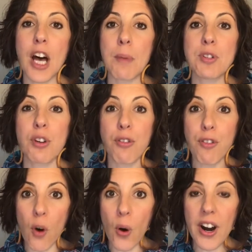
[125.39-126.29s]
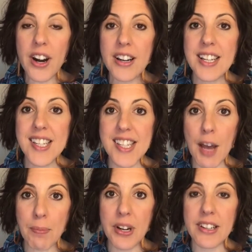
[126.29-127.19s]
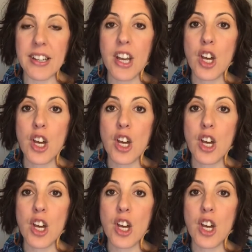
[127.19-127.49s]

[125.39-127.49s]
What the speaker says: up to 4 separate